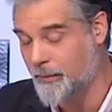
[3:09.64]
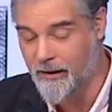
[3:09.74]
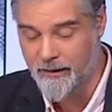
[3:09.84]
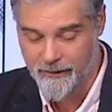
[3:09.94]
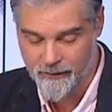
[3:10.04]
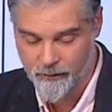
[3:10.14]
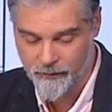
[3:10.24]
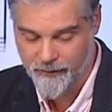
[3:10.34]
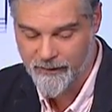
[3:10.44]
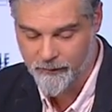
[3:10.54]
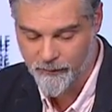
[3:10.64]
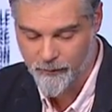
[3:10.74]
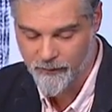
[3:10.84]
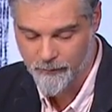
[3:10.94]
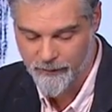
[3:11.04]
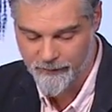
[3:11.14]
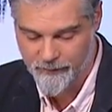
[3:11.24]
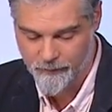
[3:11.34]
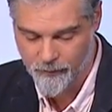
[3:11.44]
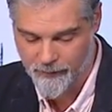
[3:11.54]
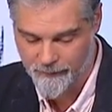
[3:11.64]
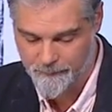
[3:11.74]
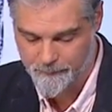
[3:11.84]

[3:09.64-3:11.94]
behind it who's taking responsibility for it.